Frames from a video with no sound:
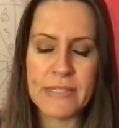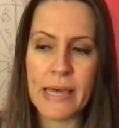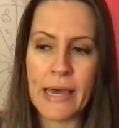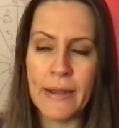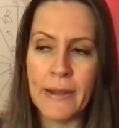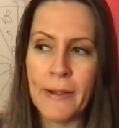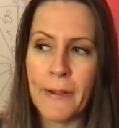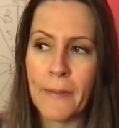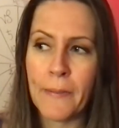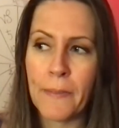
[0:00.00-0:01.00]
that
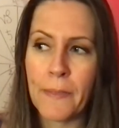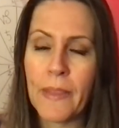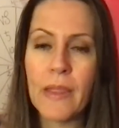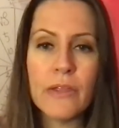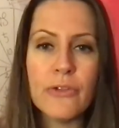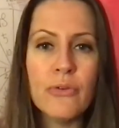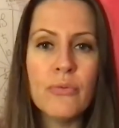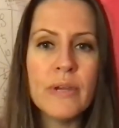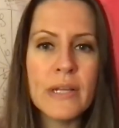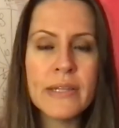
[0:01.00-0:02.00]
you
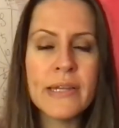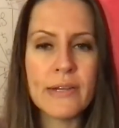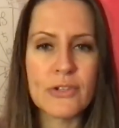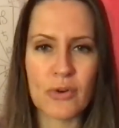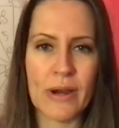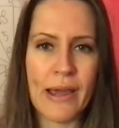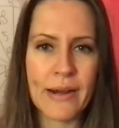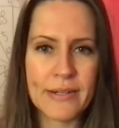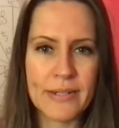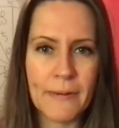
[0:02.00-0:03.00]
really attract